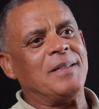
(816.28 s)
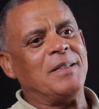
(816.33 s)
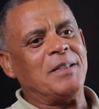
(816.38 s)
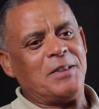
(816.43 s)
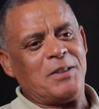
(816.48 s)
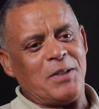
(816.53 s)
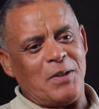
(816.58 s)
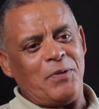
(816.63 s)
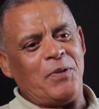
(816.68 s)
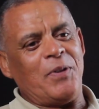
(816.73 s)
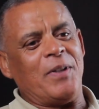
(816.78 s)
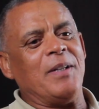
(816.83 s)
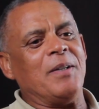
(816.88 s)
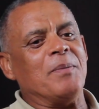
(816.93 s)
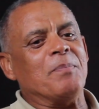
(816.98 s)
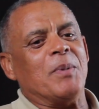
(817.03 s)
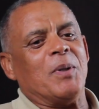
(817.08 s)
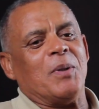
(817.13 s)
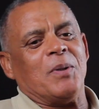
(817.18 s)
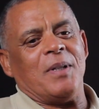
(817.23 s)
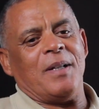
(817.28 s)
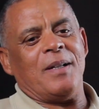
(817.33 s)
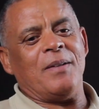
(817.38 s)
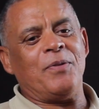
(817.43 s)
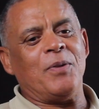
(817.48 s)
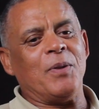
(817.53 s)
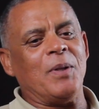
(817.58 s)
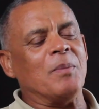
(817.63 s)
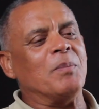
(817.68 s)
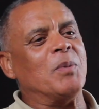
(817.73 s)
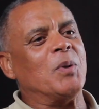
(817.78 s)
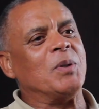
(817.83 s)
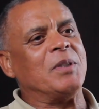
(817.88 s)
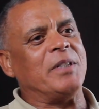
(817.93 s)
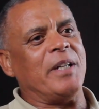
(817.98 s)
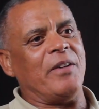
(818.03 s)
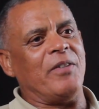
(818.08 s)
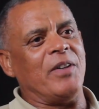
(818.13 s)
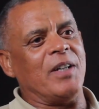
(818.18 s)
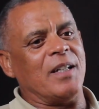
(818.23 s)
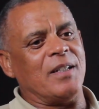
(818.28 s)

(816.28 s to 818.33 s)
So for the more daring,